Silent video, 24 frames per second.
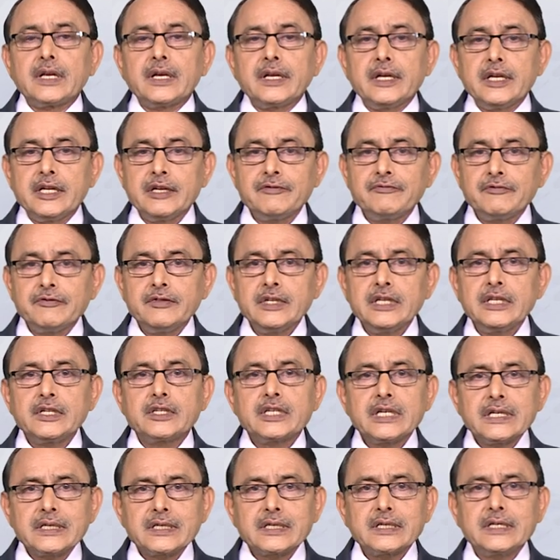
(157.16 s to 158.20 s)
if we
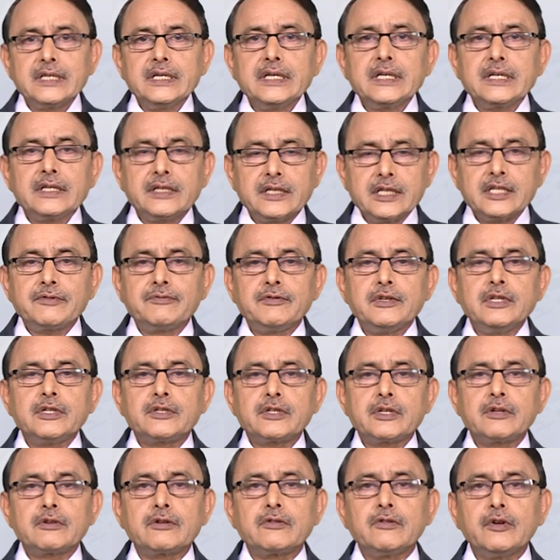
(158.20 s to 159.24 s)
just take this
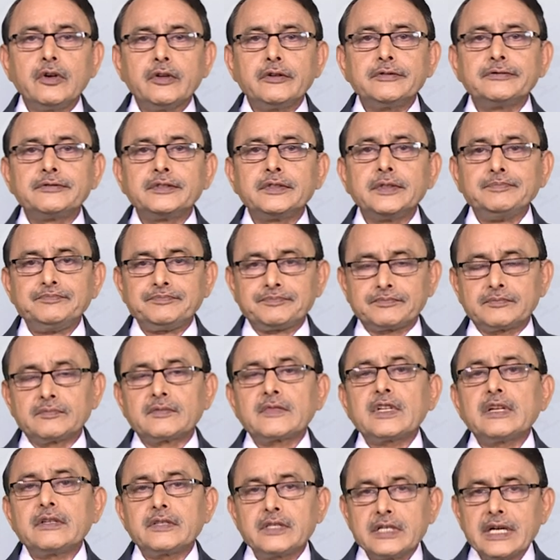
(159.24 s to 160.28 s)
feature of
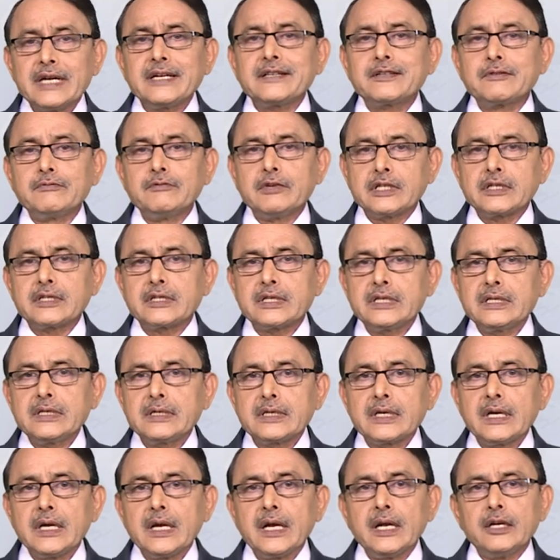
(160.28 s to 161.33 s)
attack
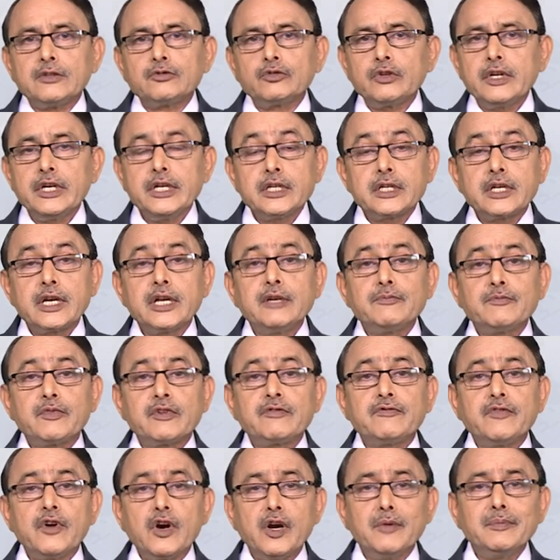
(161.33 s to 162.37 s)
questions, so it can
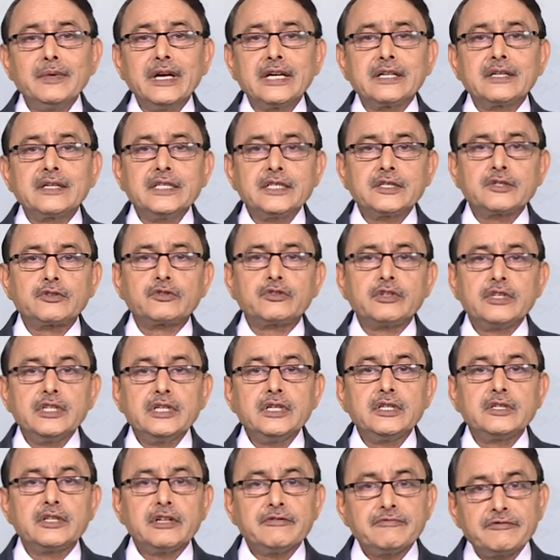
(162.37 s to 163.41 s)
perform at least
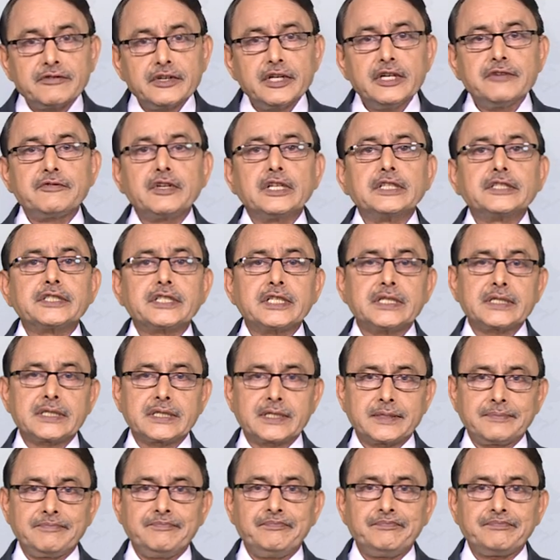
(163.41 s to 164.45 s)
three different
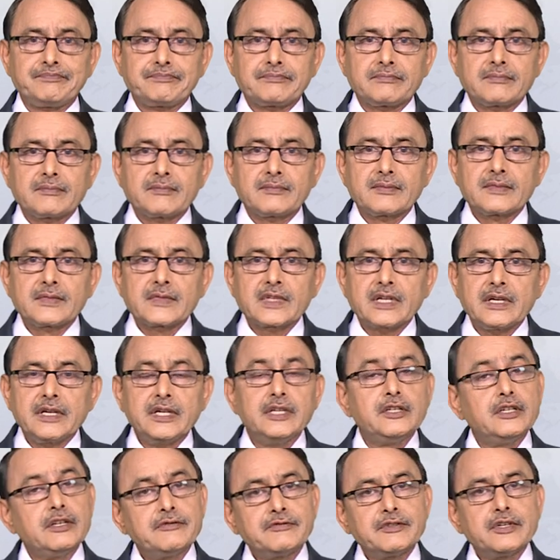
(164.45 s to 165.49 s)
functions
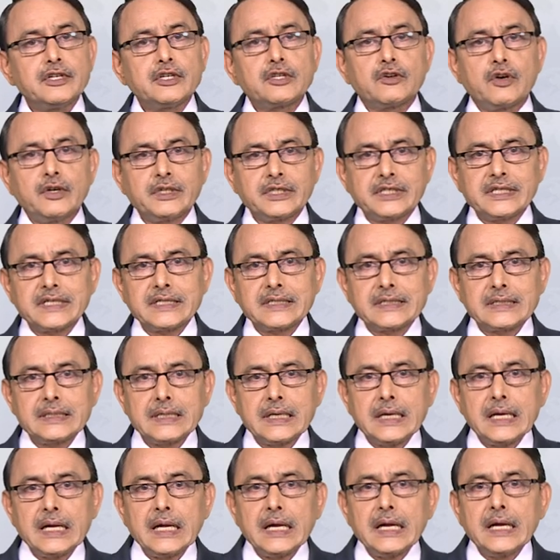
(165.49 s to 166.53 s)
in different contexts.
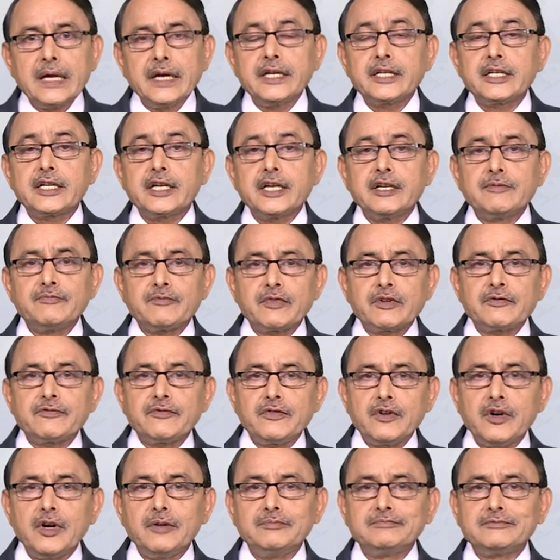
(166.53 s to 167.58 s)
It can
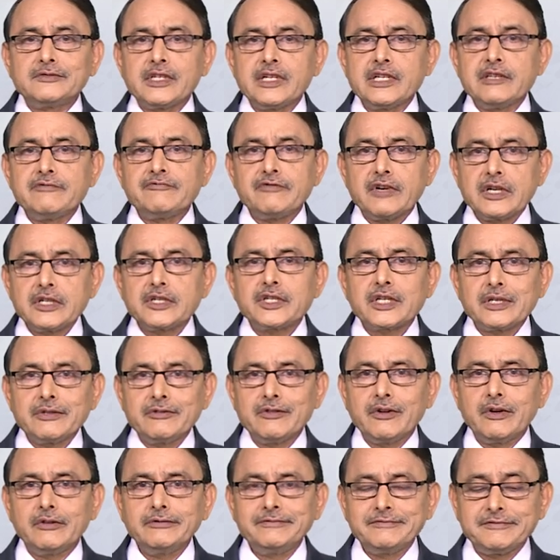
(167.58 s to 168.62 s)
perform the function
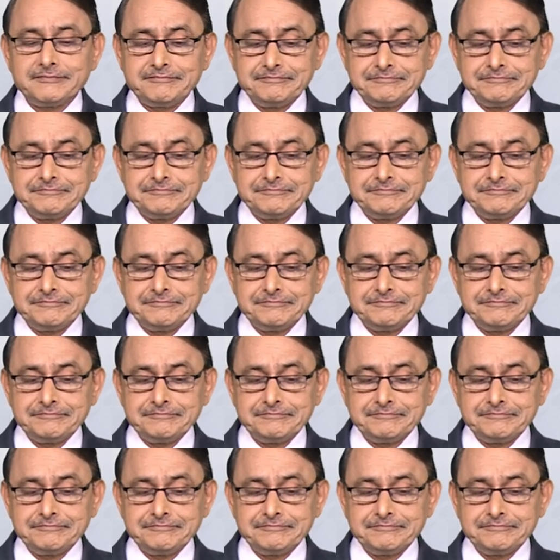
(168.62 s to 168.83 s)
of